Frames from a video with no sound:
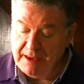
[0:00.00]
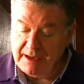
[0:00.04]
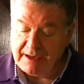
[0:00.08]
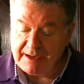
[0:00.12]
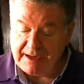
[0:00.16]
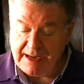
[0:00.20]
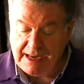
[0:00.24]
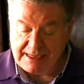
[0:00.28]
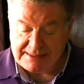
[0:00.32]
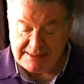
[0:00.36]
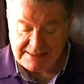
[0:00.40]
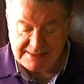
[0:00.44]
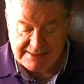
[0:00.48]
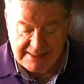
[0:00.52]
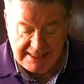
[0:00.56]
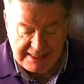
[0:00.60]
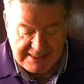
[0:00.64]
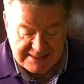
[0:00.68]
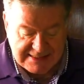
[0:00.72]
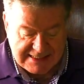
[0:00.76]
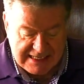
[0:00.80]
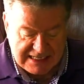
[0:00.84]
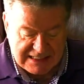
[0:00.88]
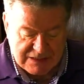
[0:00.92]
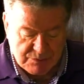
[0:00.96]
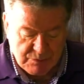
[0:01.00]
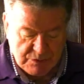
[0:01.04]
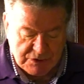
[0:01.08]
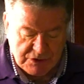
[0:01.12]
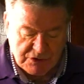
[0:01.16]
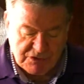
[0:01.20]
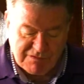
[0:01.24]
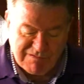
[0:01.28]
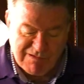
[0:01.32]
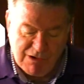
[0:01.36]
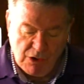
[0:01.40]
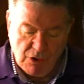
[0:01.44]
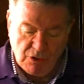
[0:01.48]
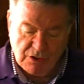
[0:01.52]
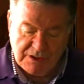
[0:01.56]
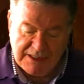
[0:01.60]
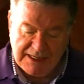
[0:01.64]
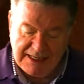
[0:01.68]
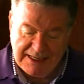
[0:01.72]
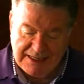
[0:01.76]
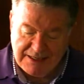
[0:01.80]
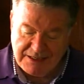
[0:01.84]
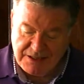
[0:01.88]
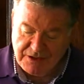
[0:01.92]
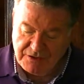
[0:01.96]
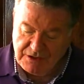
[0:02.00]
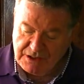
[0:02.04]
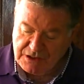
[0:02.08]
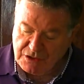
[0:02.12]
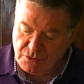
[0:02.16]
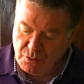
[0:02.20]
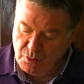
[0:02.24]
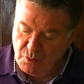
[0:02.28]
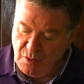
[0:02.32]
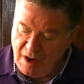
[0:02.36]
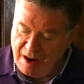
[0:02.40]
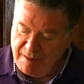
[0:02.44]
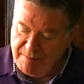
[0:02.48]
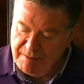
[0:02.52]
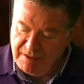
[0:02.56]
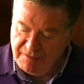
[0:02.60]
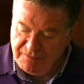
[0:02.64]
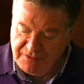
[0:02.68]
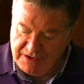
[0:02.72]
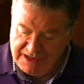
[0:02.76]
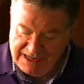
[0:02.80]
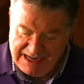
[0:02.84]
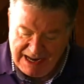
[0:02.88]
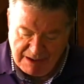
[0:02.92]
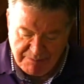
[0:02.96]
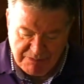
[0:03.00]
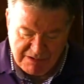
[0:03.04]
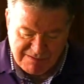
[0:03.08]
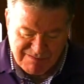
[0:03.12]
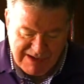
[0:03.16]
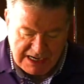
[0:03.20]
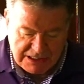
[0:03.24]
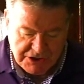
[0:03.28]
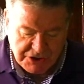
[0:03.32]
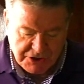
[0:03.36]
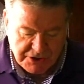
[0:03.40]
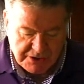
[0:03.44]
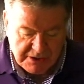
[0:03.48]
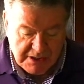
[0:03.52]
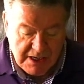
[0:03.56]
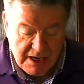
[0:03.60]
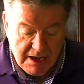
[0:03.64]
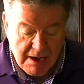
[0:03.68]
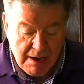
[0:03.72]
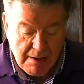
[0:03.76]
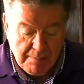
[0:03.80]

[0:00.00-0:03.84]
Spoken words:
Kastner, he says, was drawn into this web of collaboration